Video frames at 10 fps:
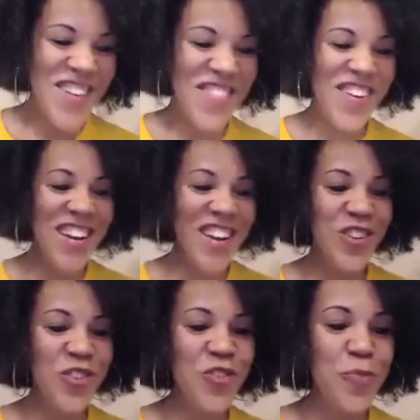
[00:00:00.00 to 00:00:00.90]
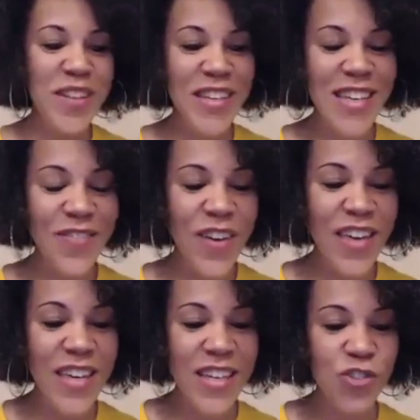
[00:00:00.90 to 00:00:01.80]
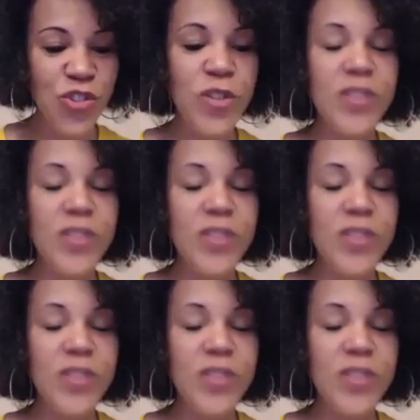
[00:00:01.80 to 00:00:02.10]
what do you believe is your